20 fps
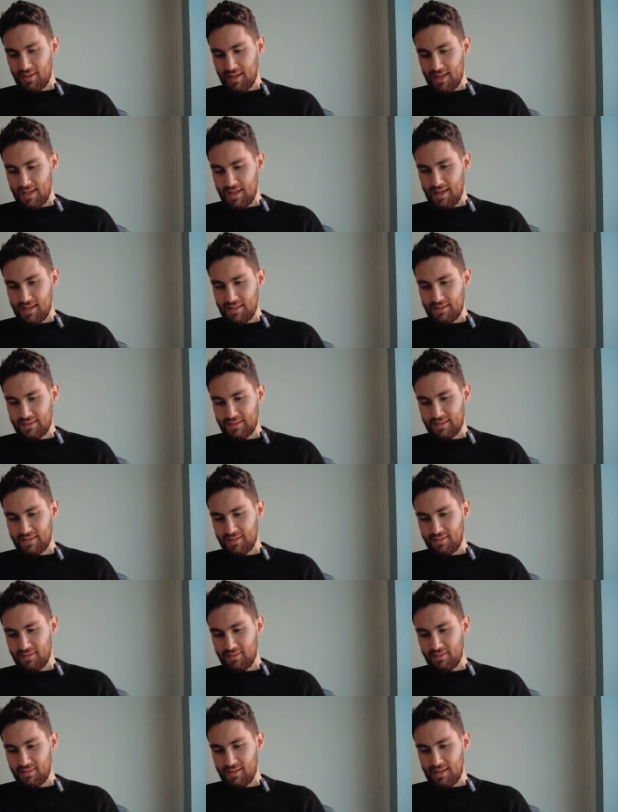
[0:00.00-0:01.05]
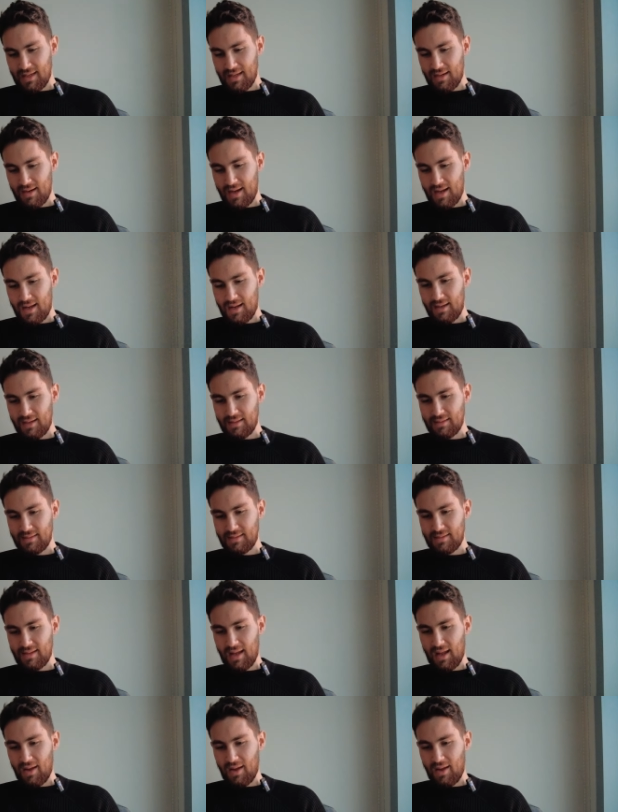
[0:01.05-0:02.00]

is it has